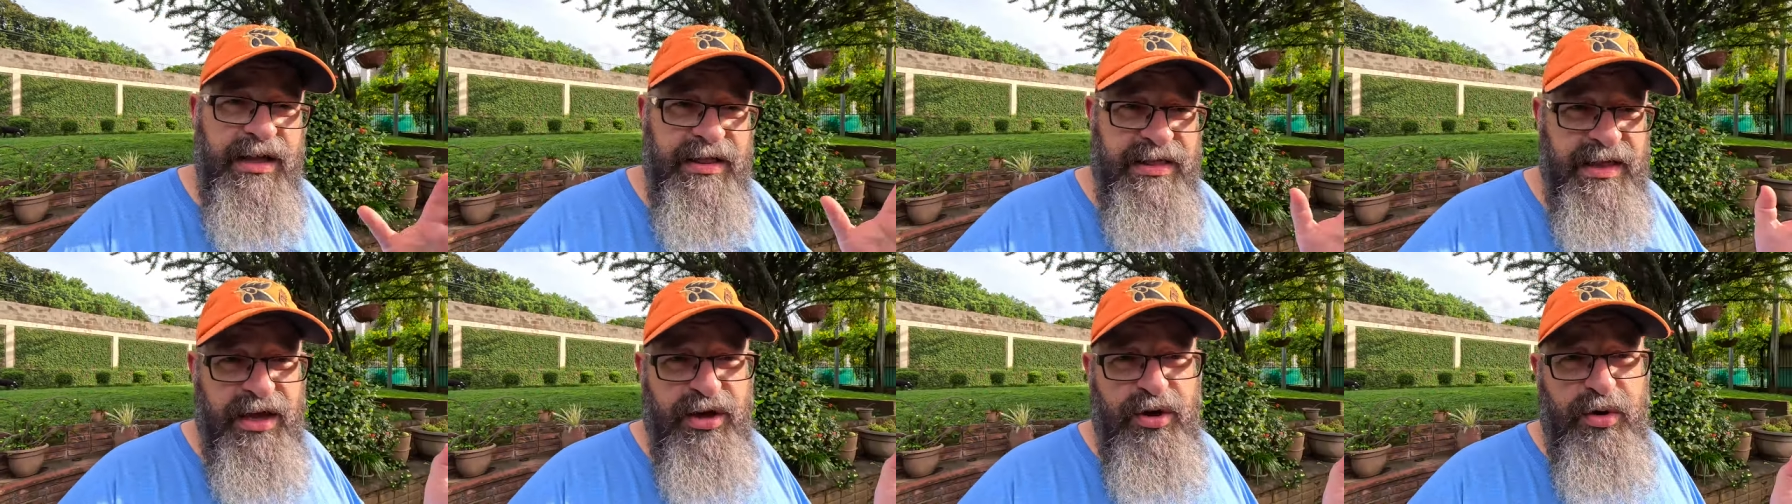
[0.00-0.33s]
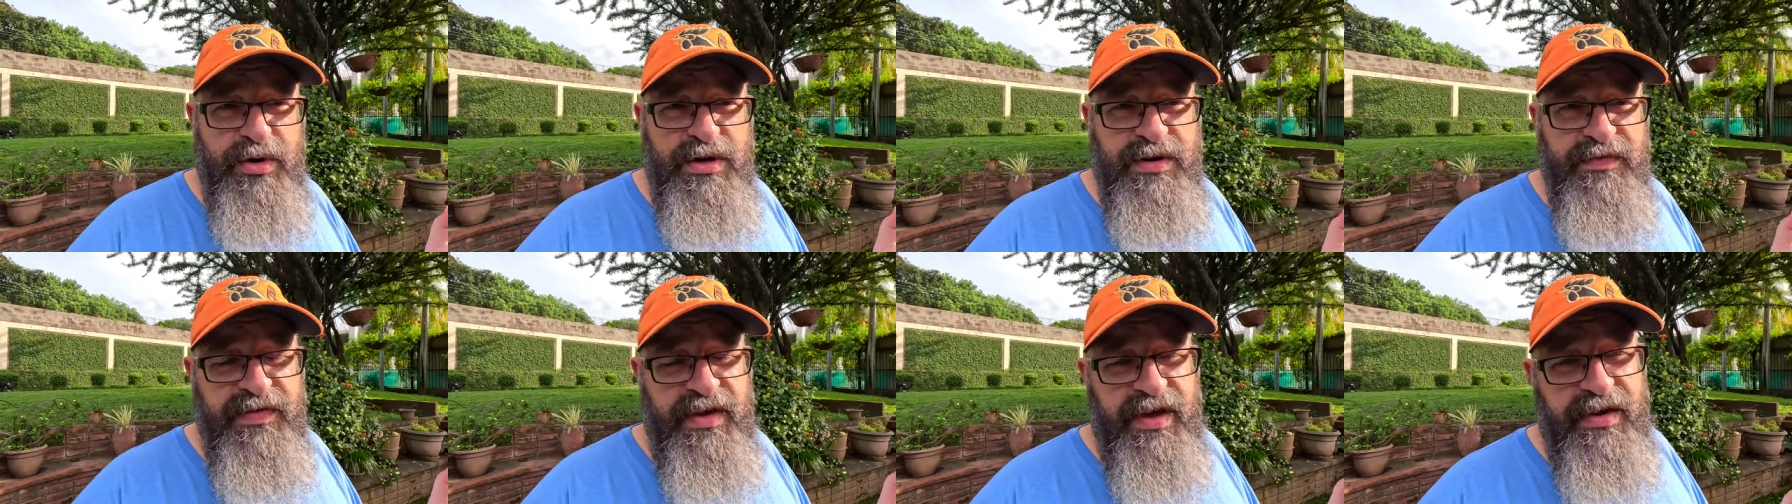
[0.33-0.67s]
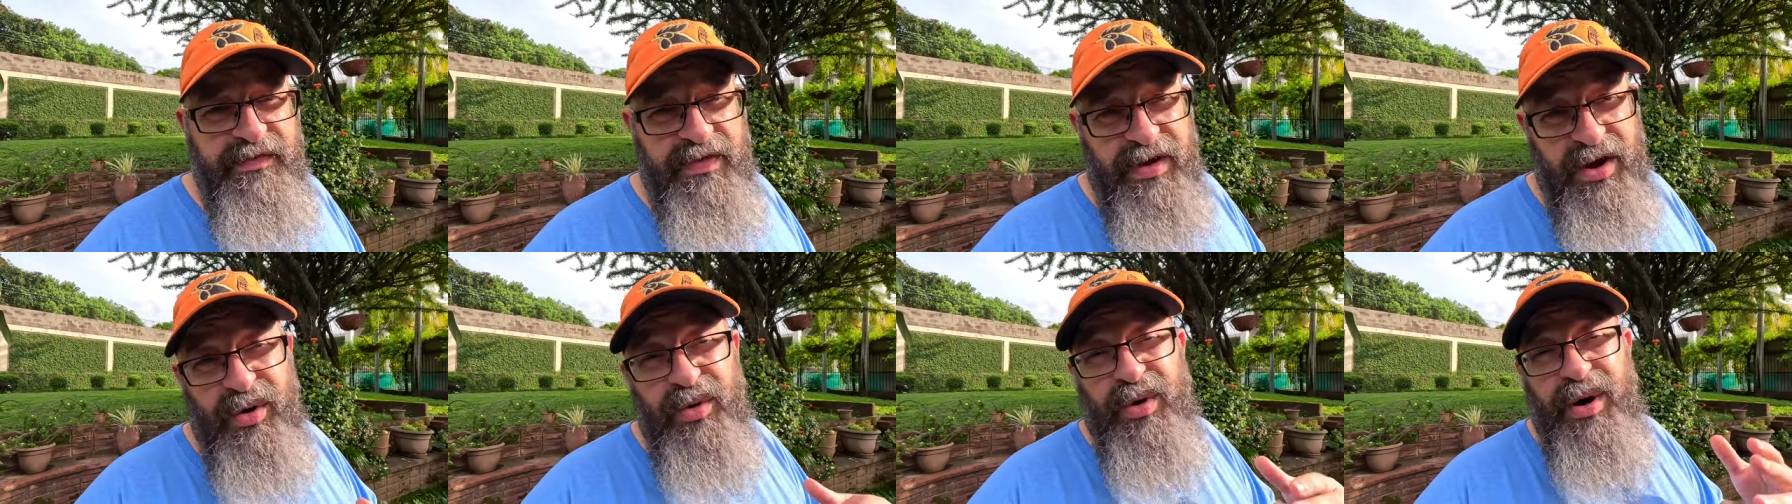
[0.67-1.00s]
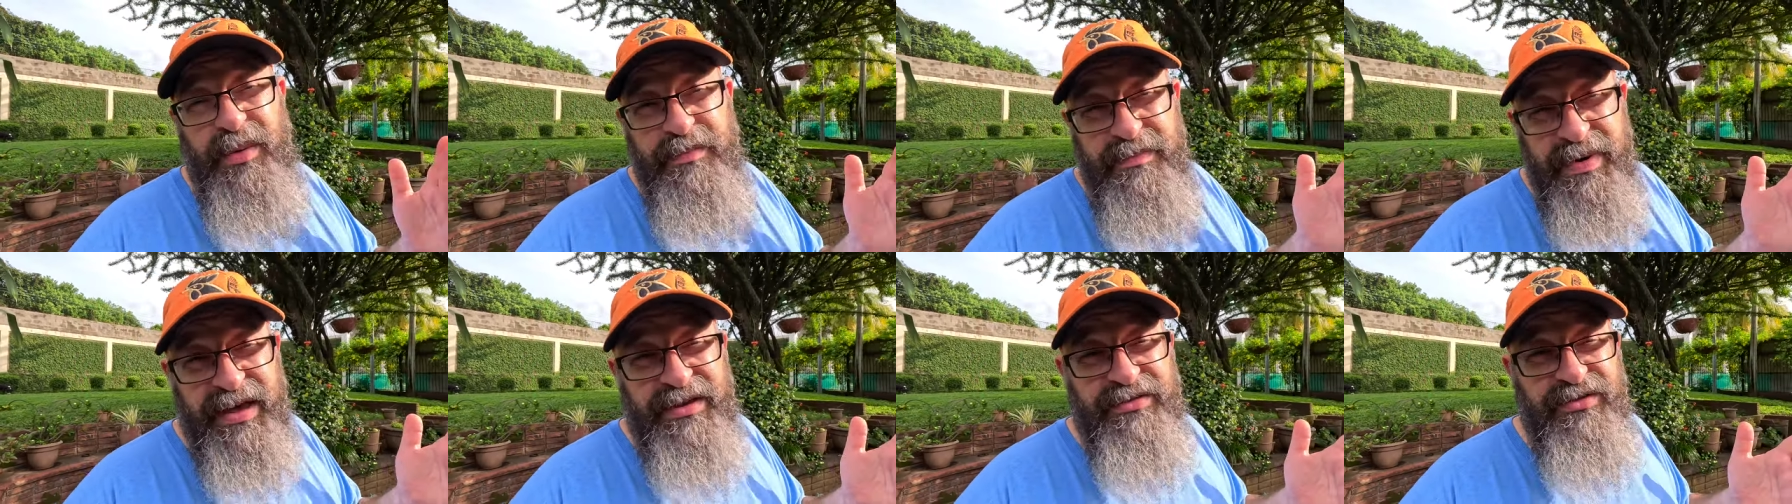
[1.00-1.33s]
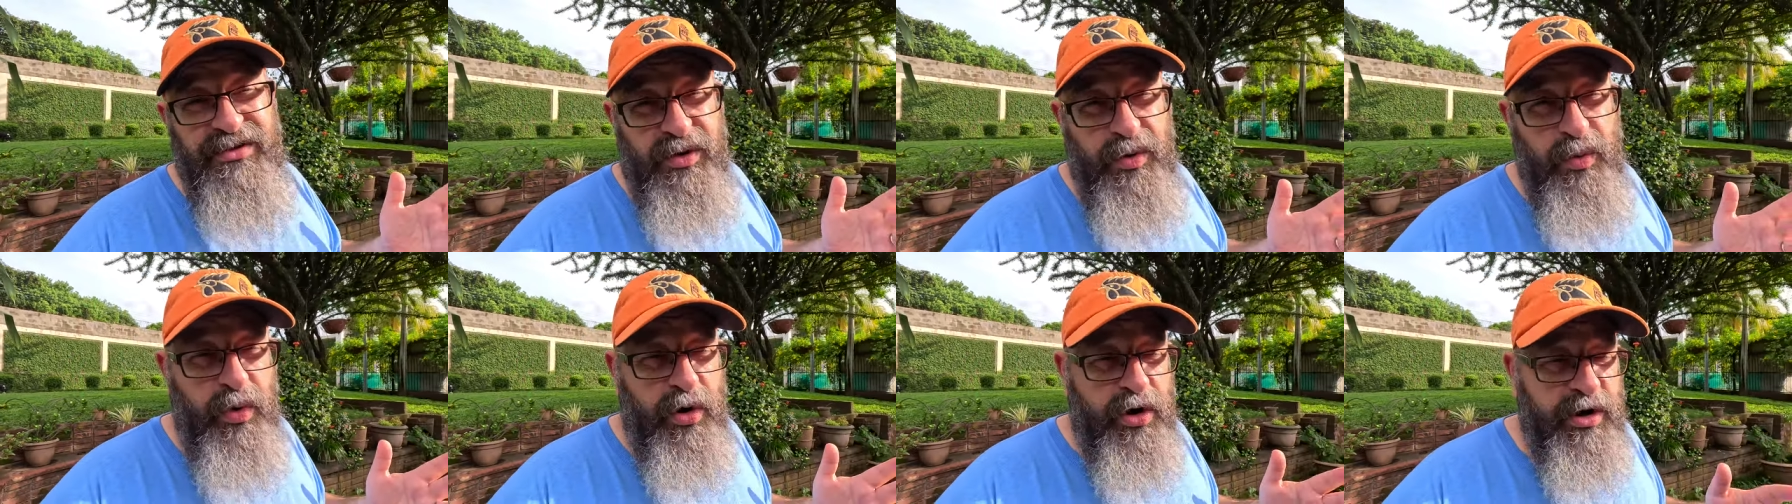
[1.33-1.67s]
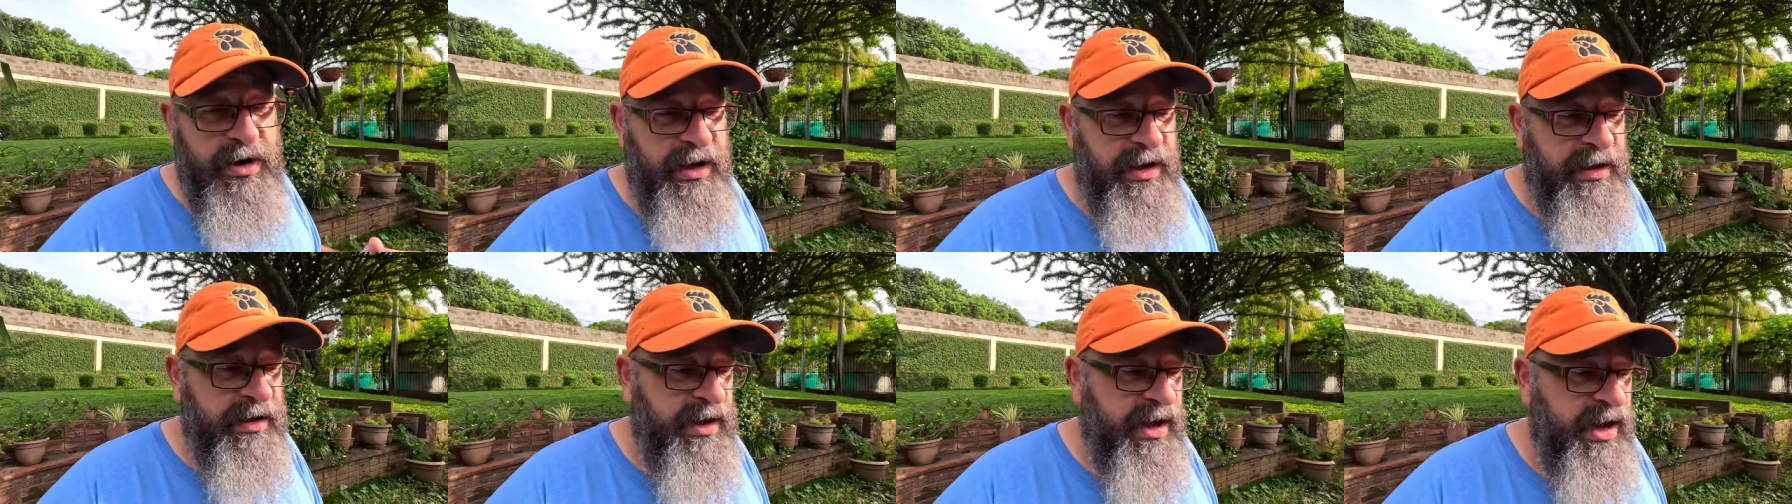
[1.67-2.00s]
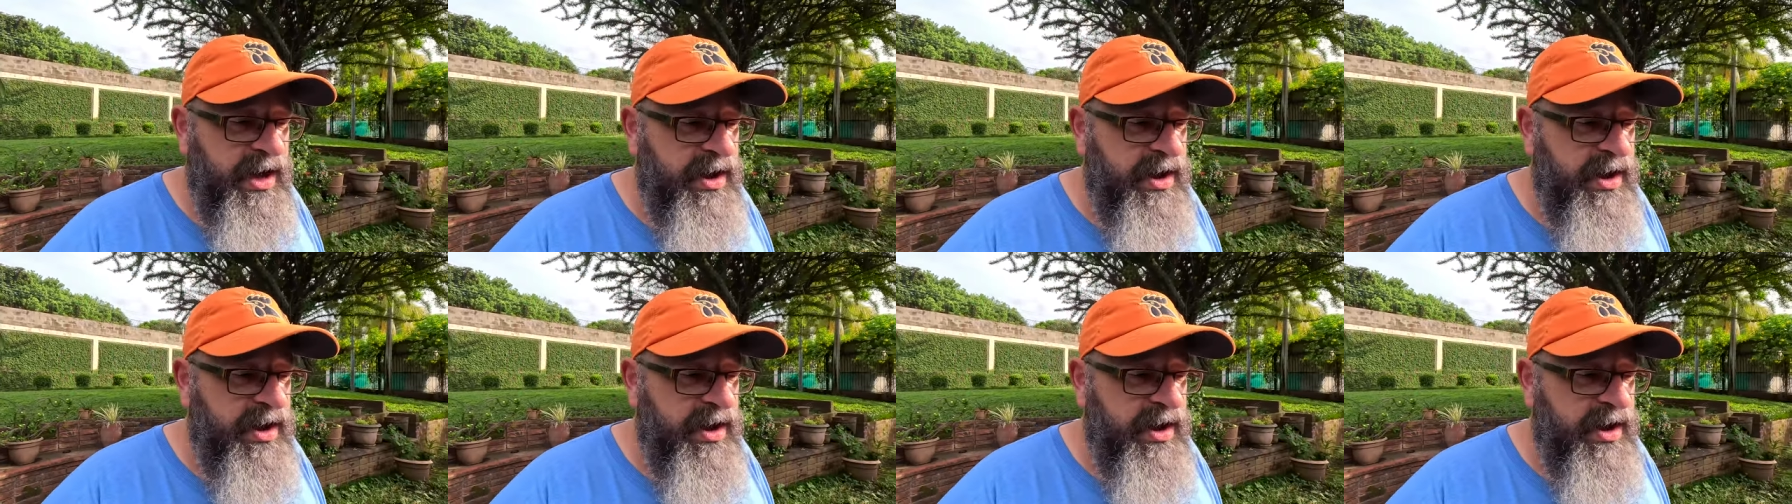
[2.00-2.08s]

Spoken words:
going to Via Via, where I'm basically working